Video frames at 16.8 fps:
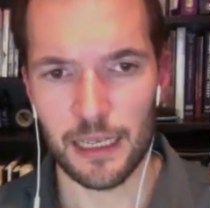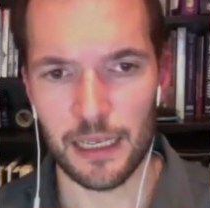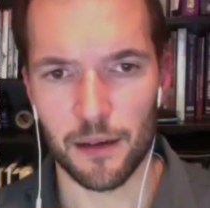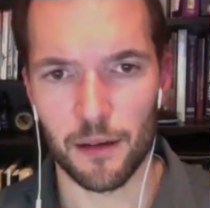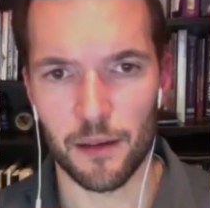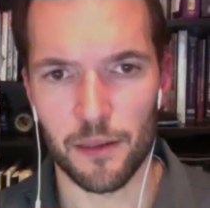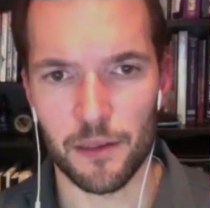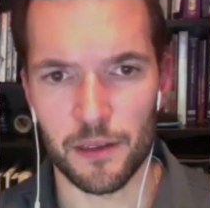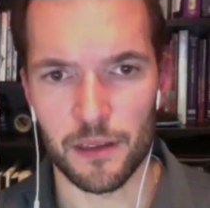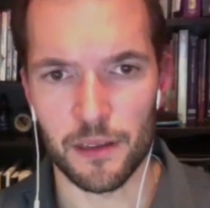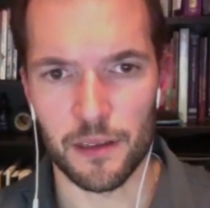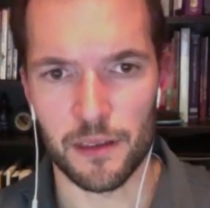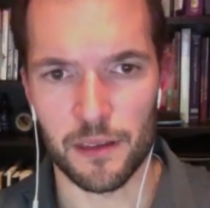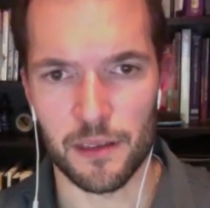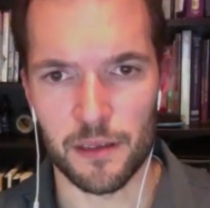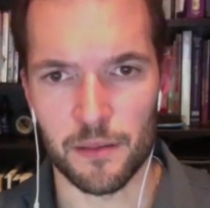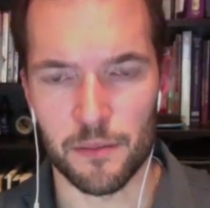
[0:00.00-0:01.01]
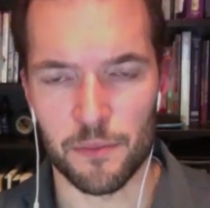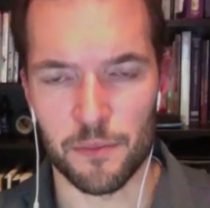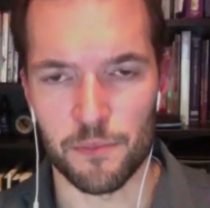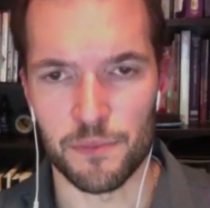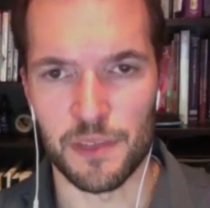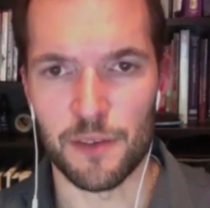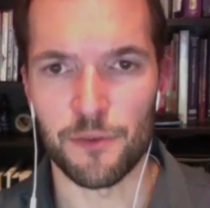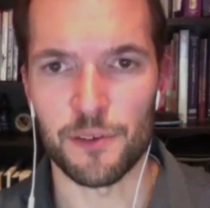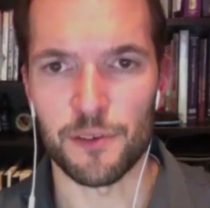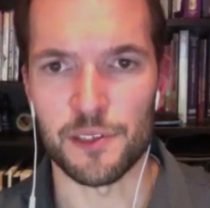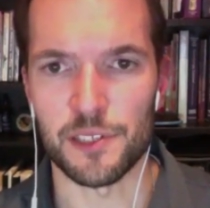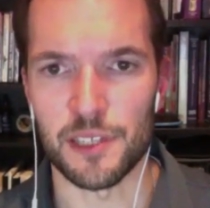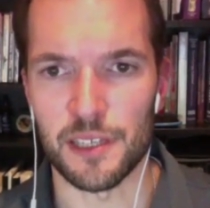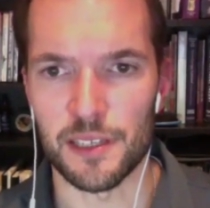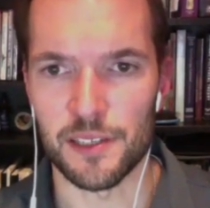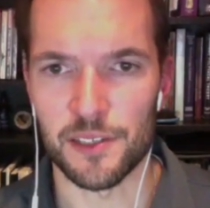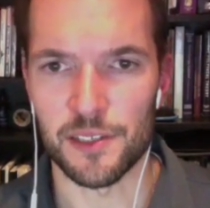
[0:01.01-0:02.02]
the
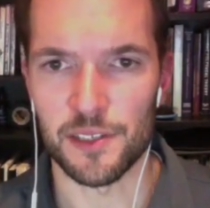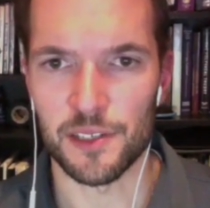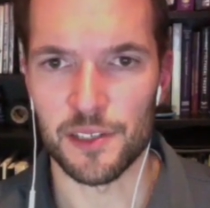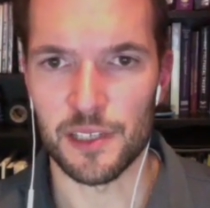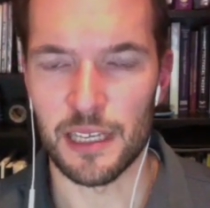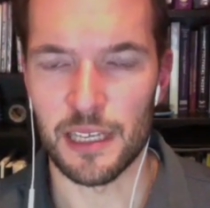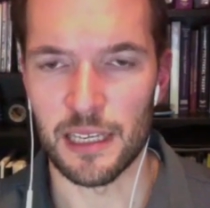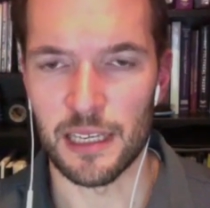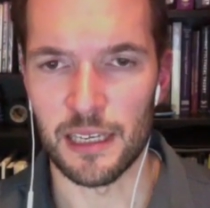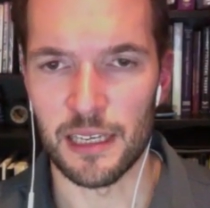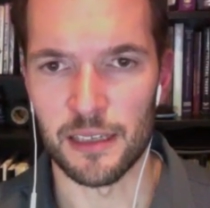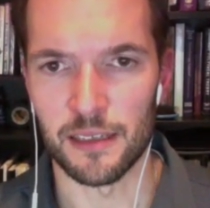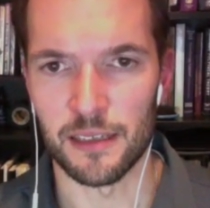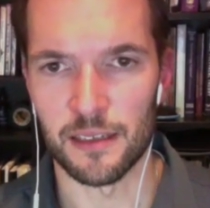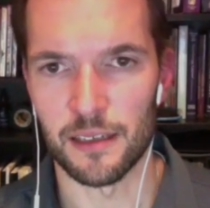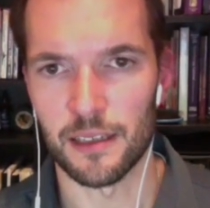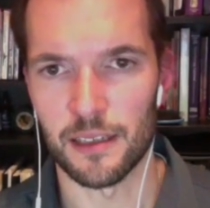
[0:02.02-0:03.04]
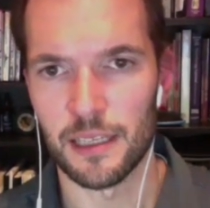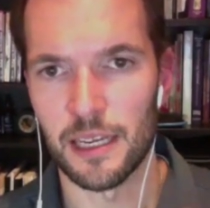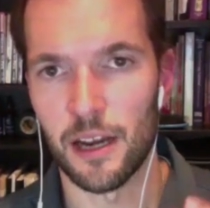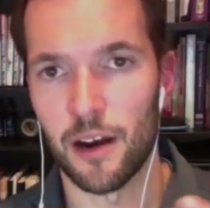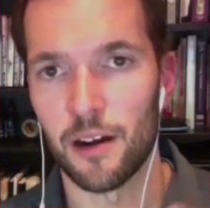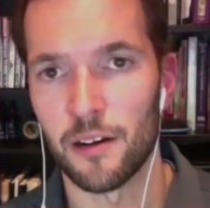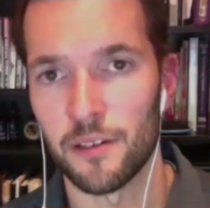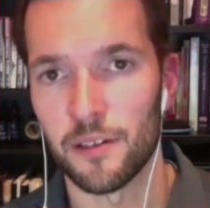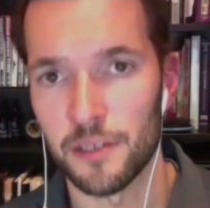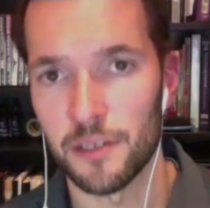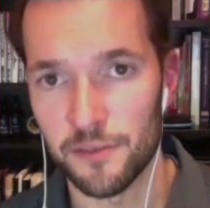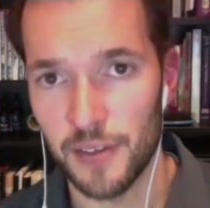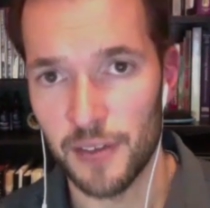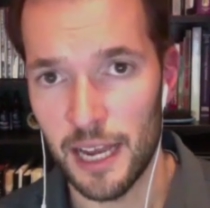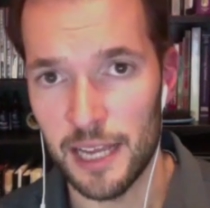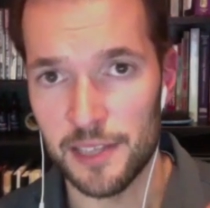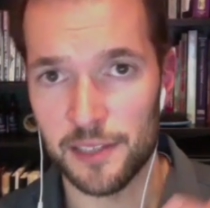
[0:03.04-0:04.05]
differences in our
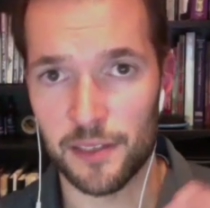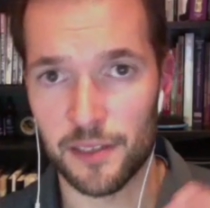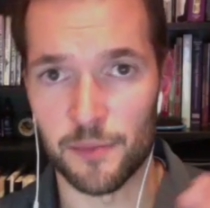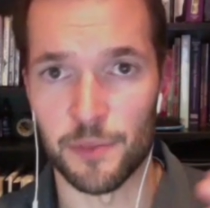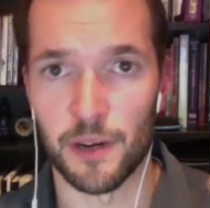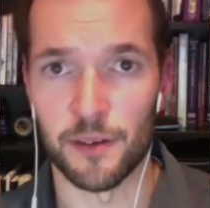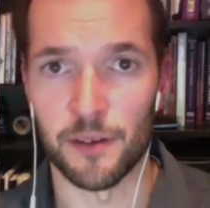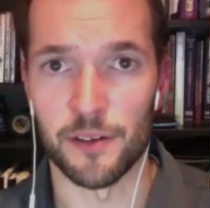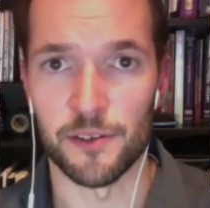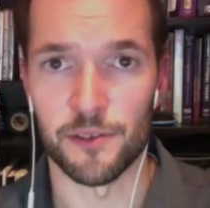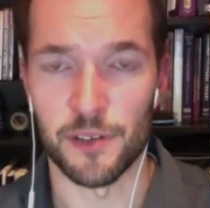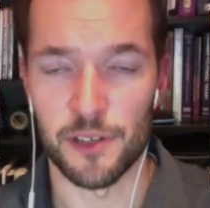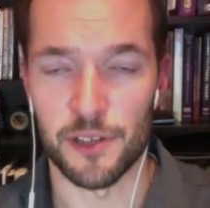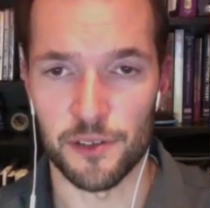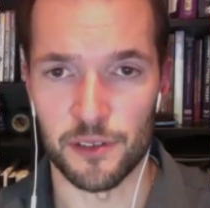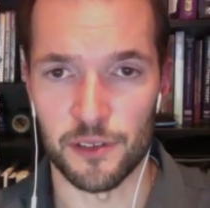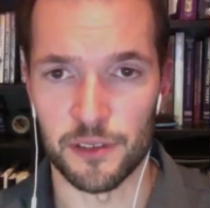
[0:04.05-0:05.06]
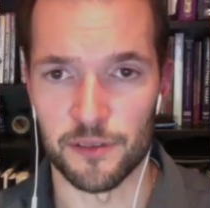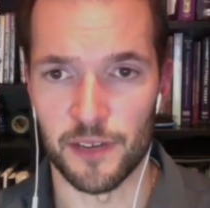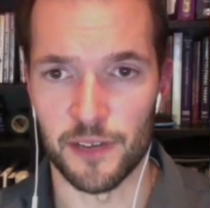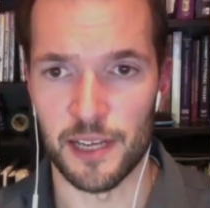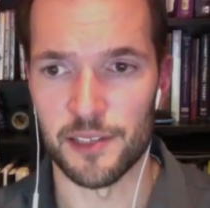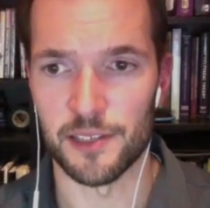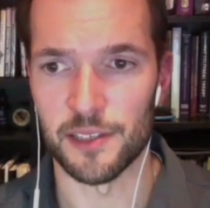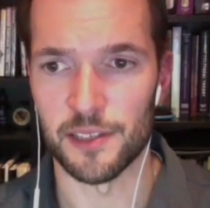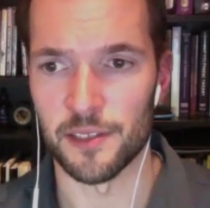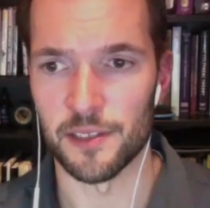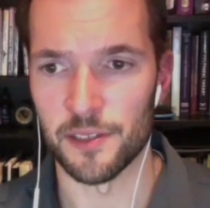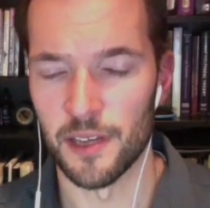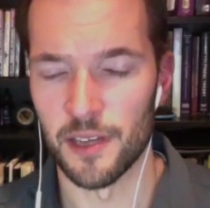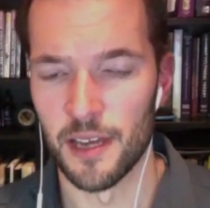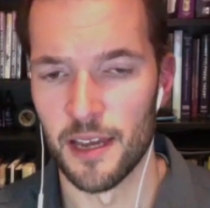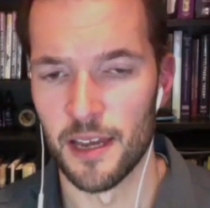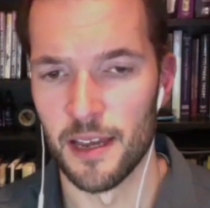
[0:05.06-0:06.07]
device compared to traditional devices